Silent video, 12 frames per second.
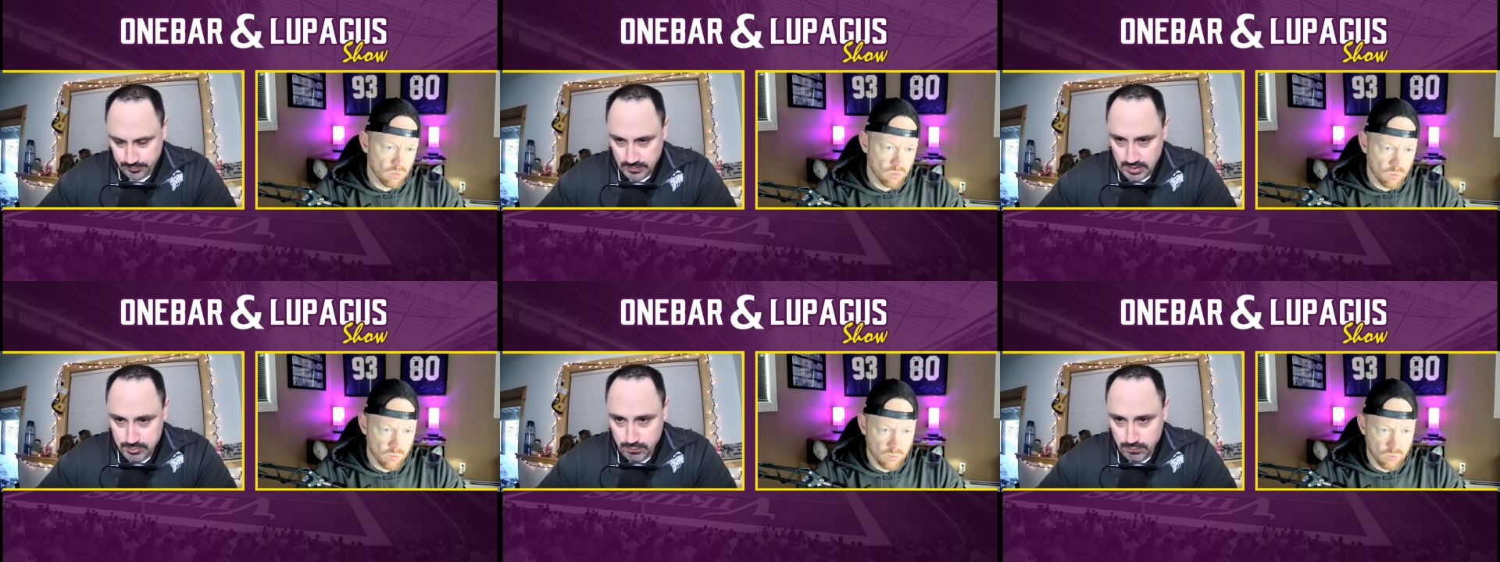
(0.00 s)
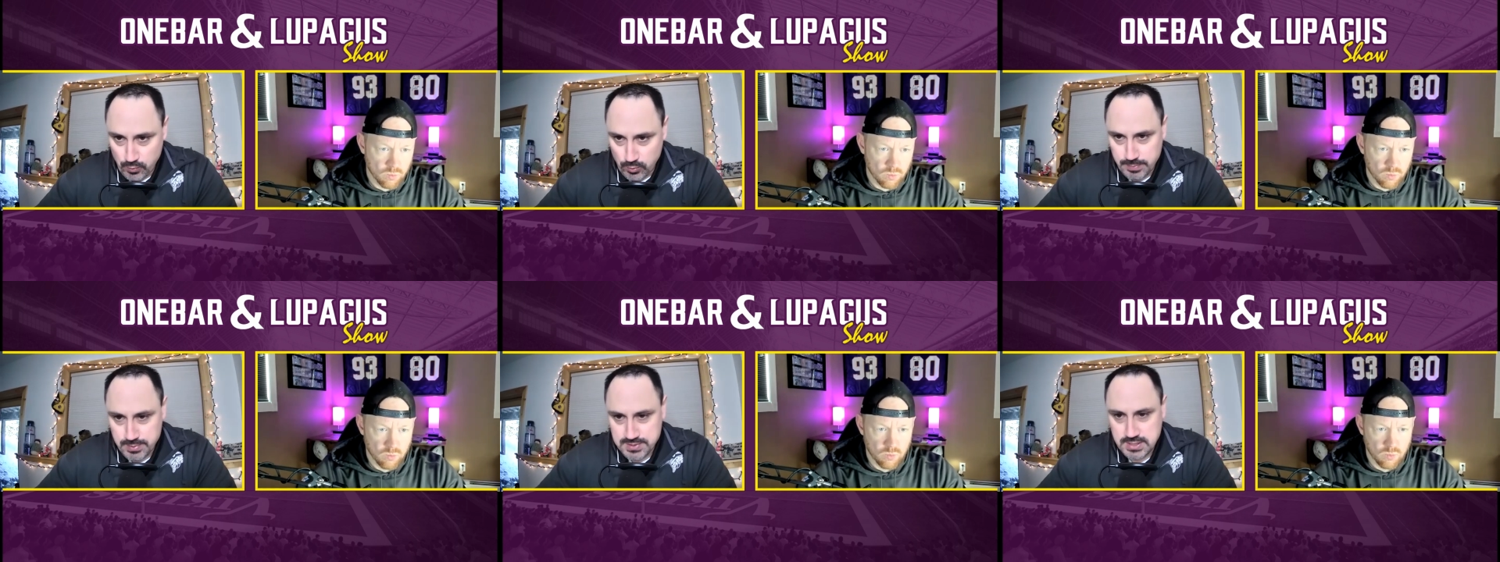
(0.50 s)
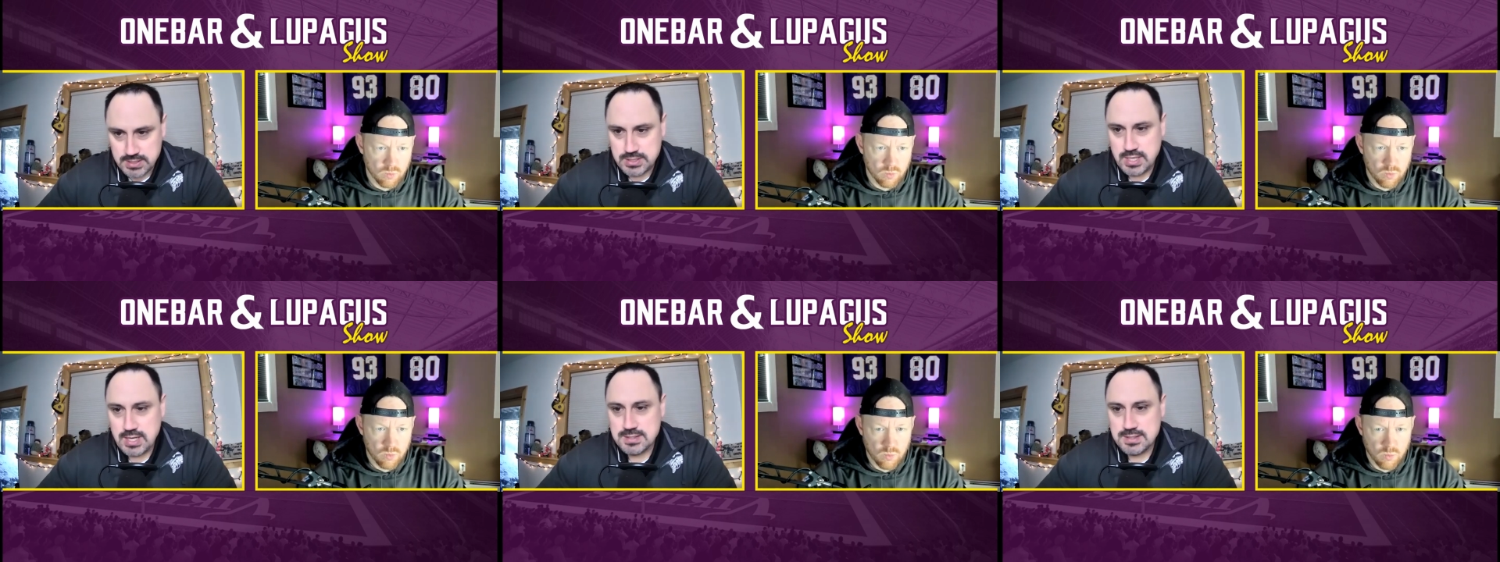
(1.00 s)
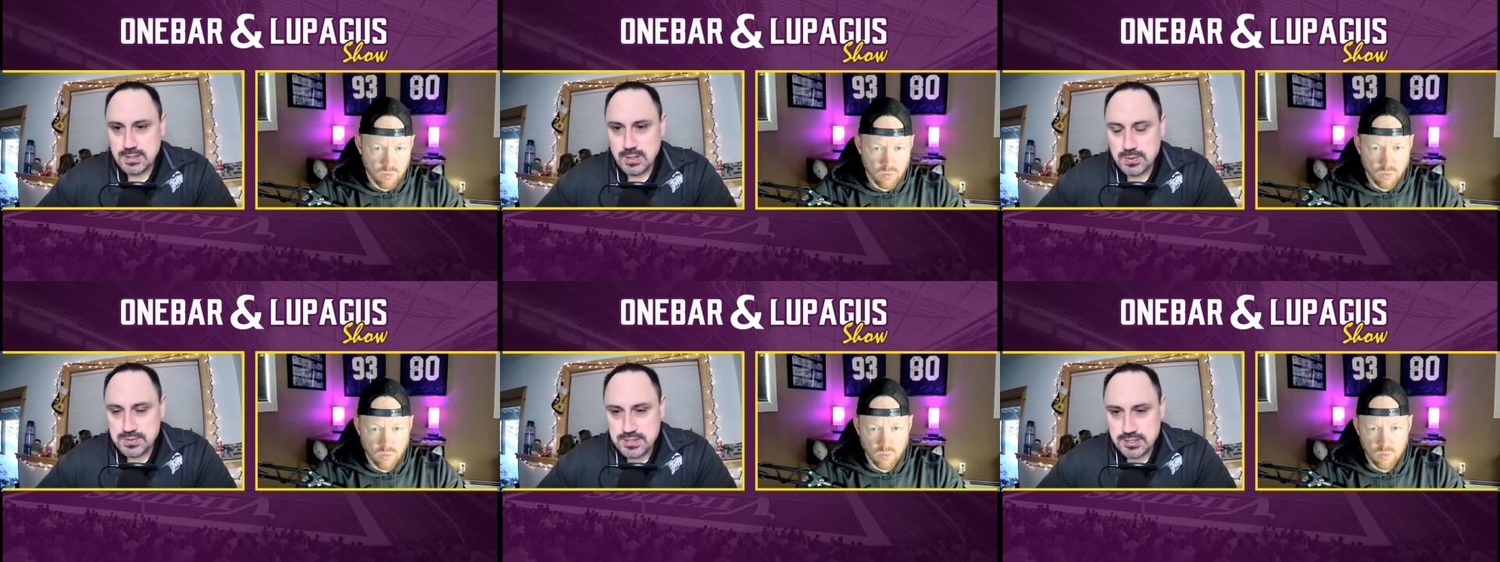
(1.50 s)
Speaker 1: I'm gonna go 40% chance he
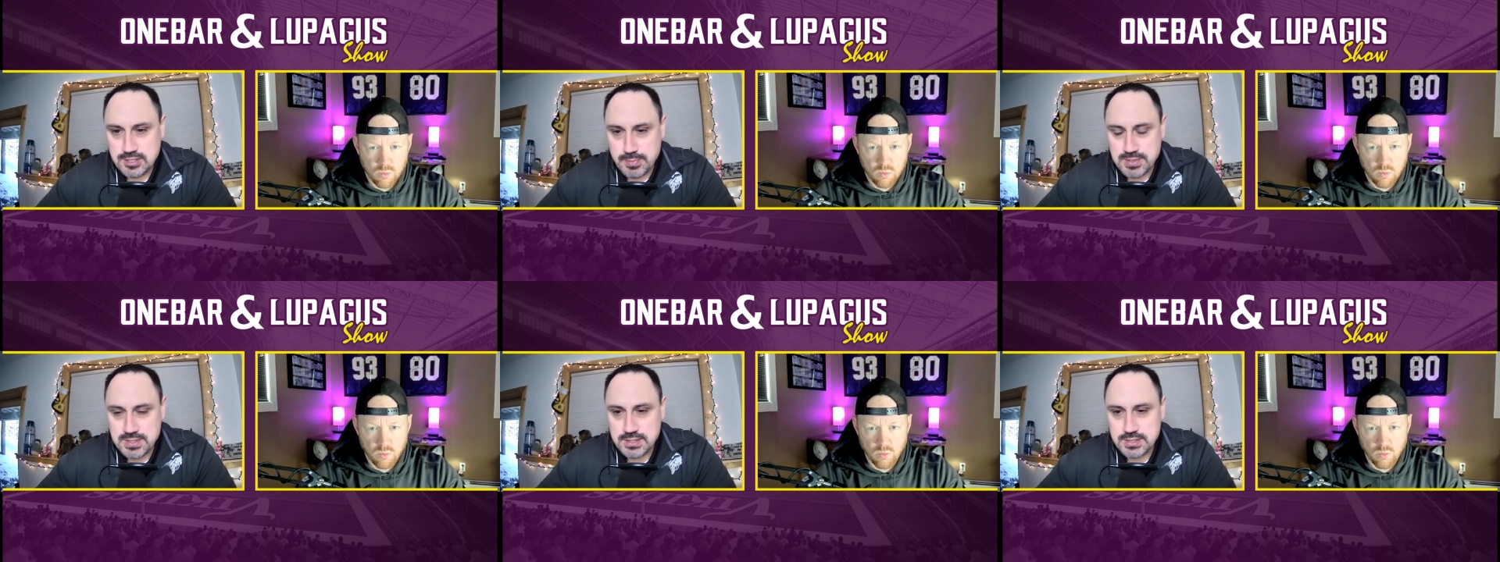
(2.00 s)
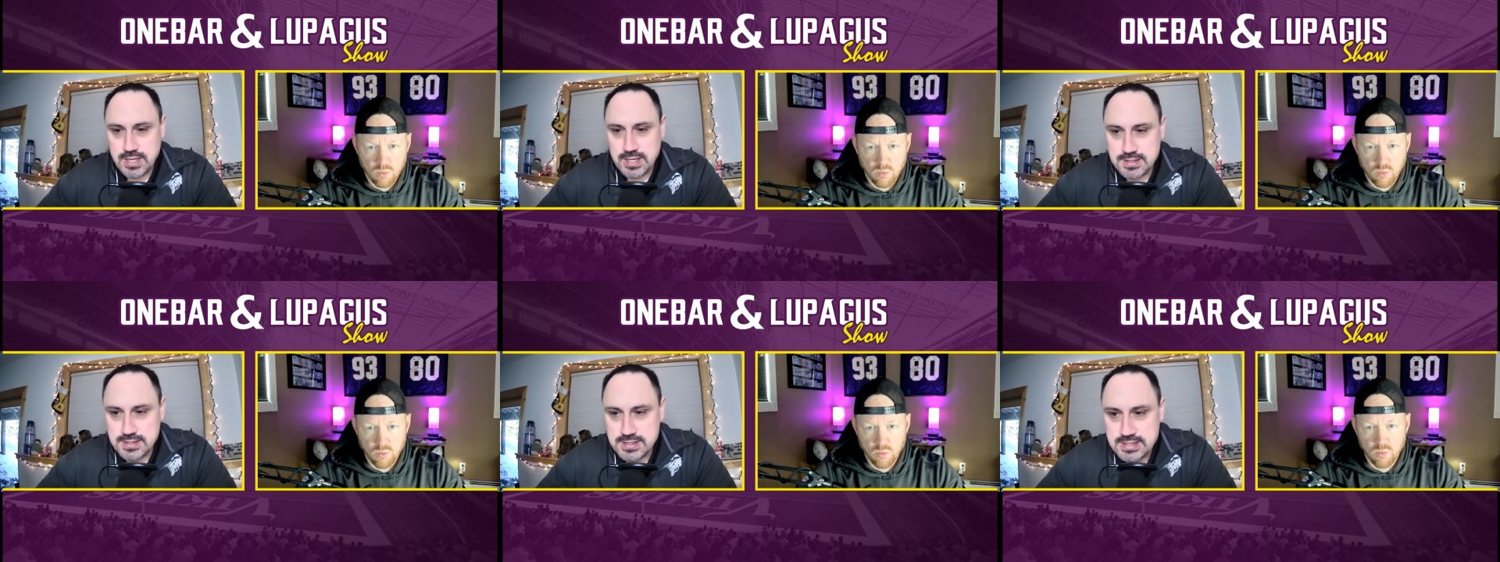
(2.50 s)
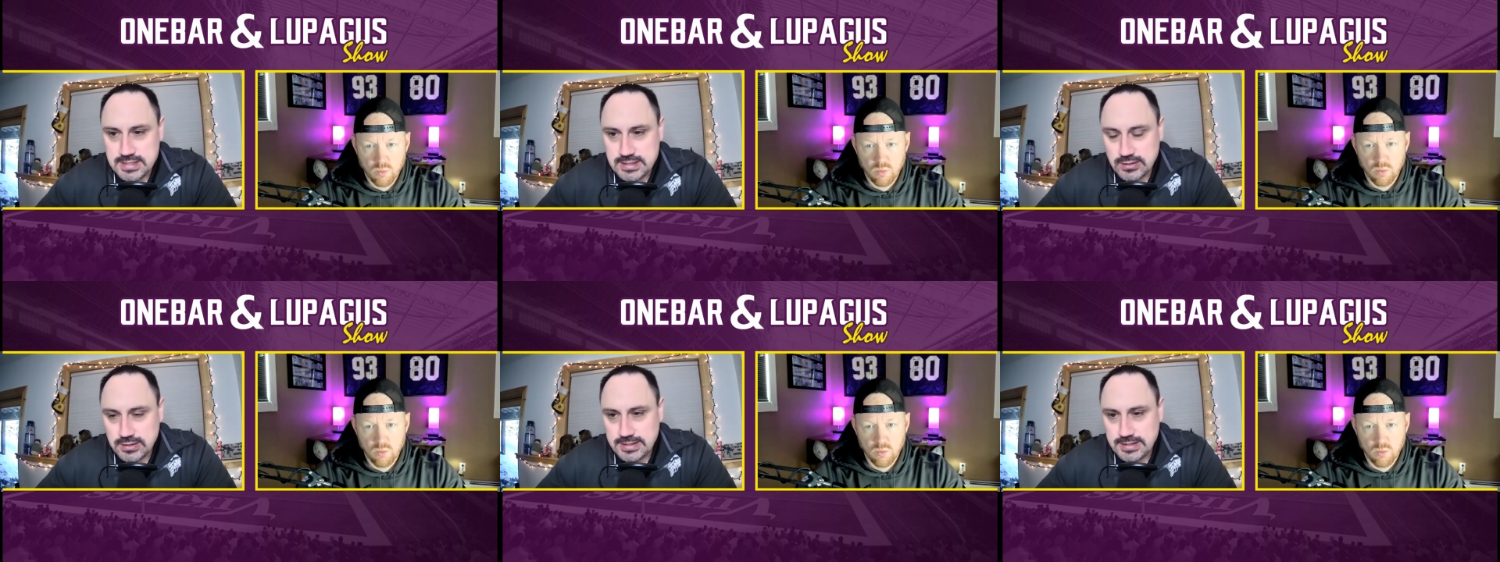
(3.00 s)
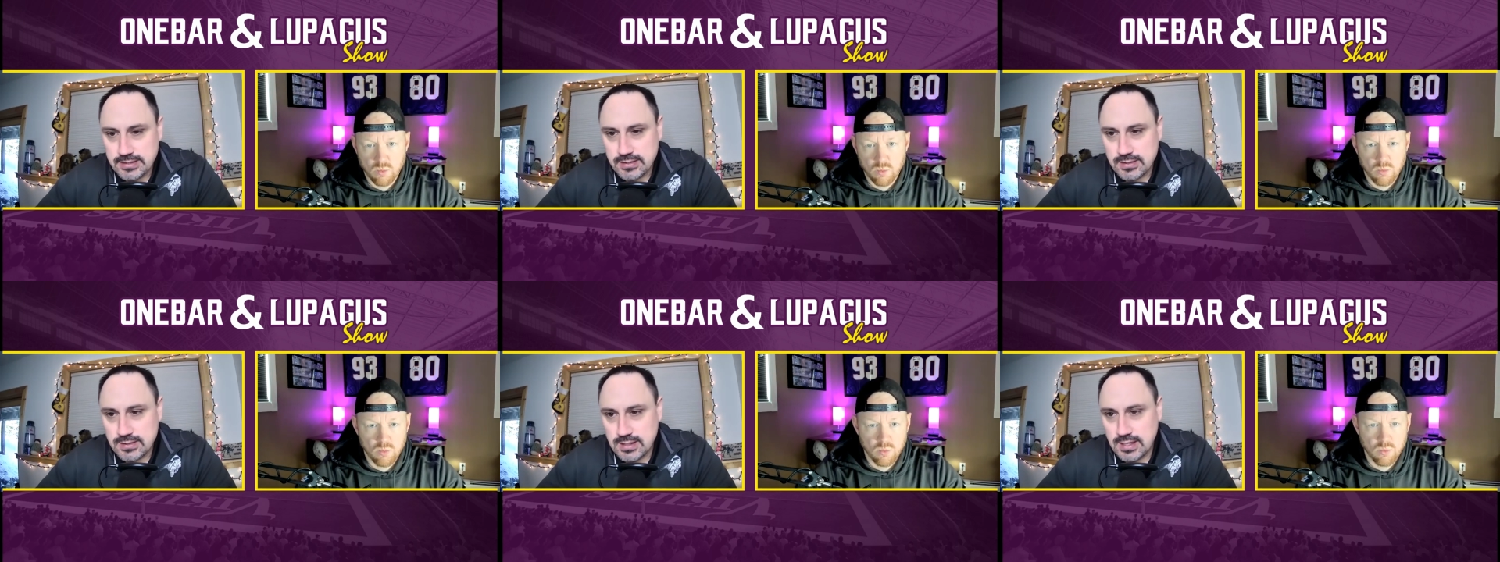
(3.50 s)
goes, 60% chance he's still here.